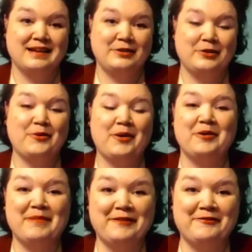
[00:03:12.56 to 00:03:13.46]
To
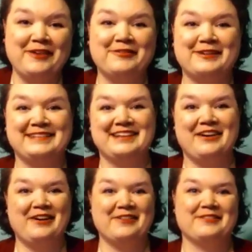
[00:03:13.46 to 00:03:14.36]
quote my favorite
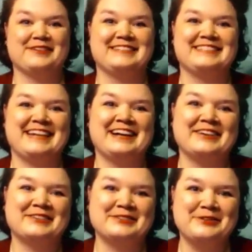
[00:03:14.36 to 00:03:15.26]
author,
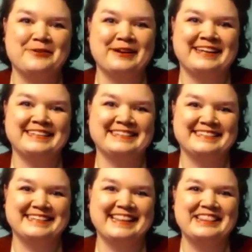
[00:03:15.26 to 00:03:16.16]
J.R.R. Tolkien,
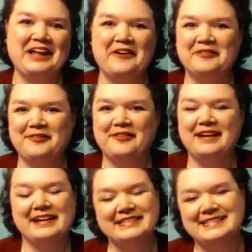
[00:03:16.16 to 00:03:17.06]
love
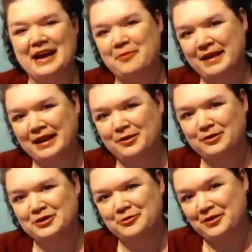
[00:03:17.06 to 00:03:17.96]
is now
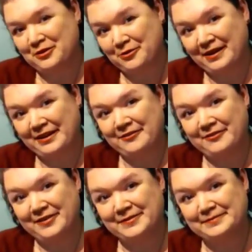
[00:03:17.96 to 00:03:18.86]
mingled with
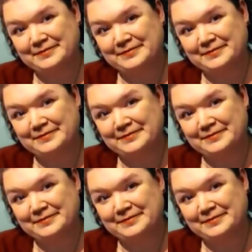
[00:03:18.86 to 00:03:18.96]
grief.